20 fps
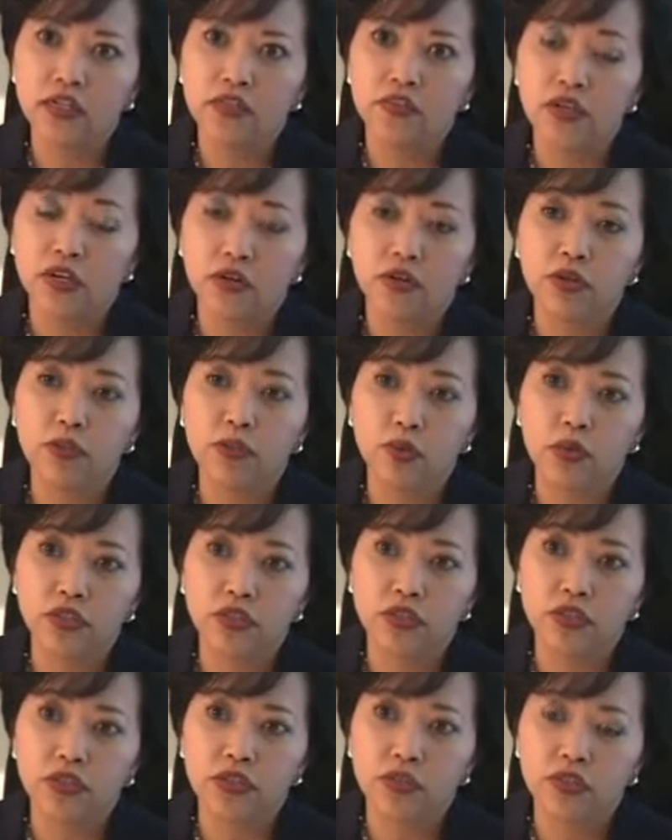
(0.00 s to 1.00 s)
they're
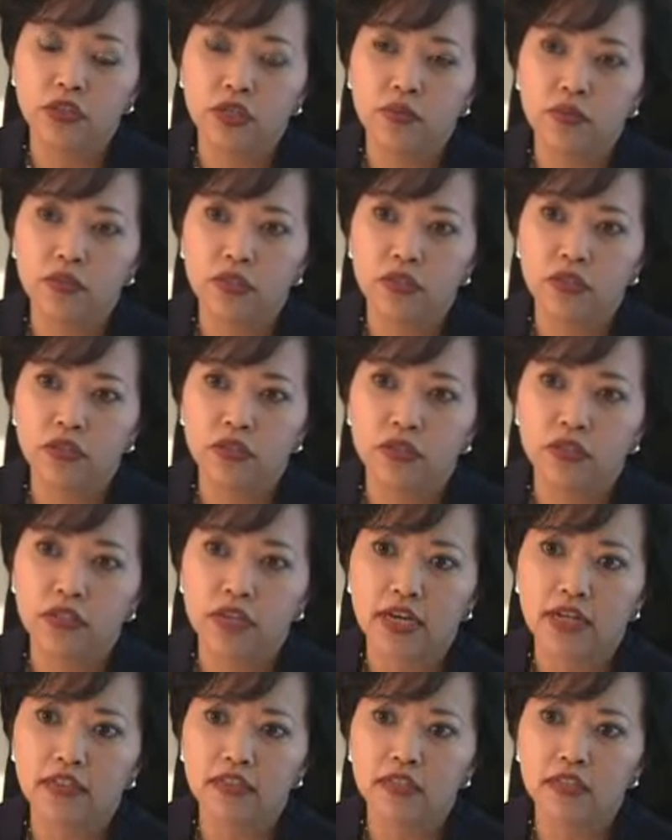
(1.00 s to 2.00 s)
important to the company's
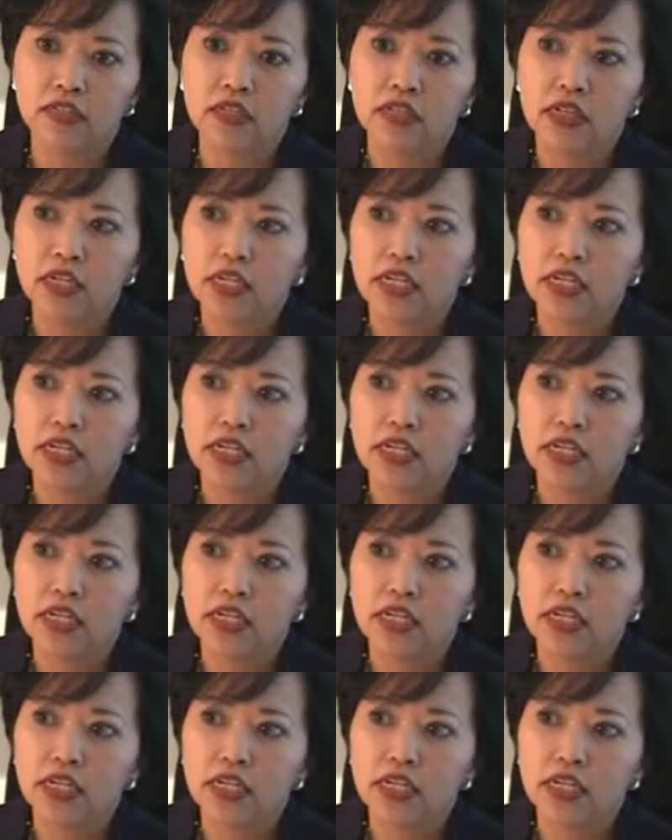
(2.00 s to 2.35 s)
success,